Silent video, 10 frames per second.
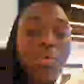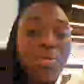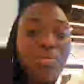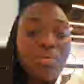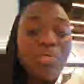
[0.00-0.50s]

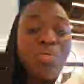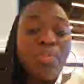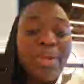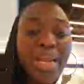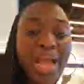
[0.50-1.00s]
what
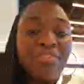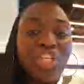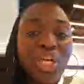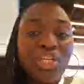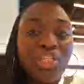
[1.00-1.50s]
will be
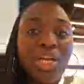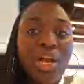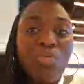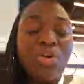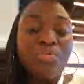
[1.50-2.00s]
life
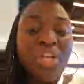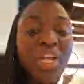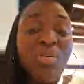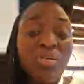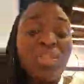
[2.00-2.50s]

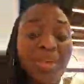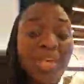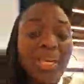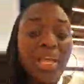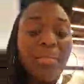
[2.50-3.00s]
changing and what
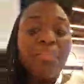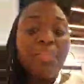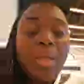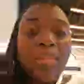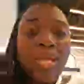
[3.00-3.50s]
really
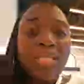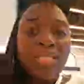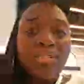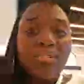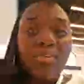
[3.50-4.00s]

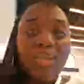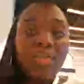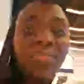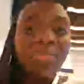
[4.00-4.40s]
ultimately makes the